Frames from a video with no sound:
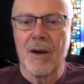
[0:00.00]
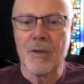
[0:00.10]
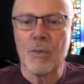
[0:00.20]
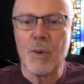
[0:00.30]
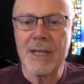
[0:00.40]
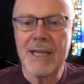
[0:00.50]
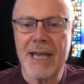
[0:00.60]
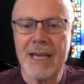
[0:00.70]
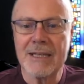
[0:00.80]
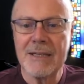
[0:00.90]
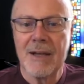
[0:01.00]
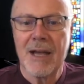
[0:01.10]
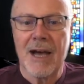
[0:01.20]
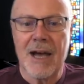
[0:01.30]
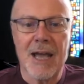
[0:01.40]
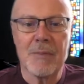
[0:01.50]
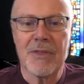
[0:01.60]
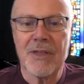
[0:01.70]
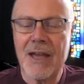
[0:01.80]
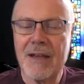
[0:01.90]
On the one hand, I am
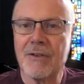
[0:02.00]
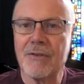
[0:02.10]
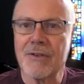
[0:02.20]
thankful